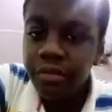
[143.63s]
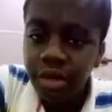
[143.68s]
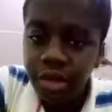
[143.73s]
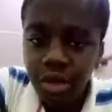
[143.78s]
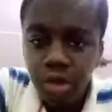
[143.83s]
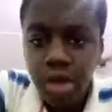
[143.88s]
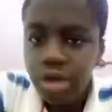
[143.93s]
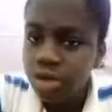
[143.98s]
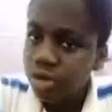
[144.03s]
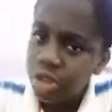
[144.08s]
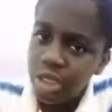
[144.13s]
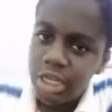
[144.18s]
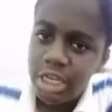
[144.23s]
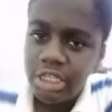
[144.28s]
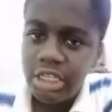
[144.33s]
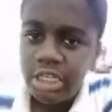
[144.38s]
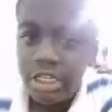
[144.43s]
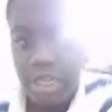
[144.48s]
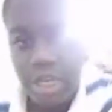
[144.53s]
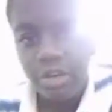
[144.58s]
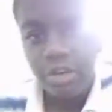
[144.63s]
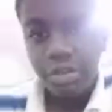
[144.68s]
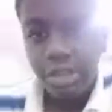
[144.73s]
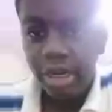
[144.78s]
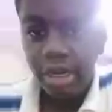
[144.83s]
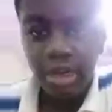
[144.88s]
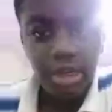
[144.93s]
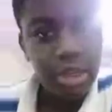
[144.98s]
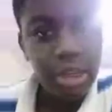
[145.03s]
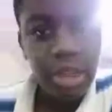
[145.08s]
have to, no, I'm not eating healthy. You
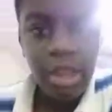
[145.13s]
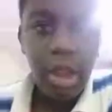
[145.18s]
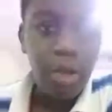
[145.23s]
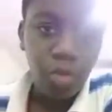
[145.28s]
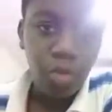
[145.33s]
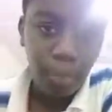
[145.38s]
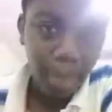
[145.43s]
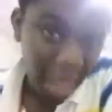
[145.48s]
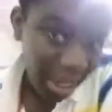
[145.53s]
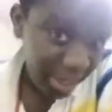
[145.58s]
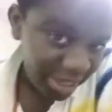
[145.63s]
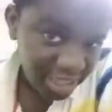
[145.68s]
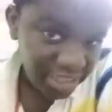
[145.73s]
have to pack a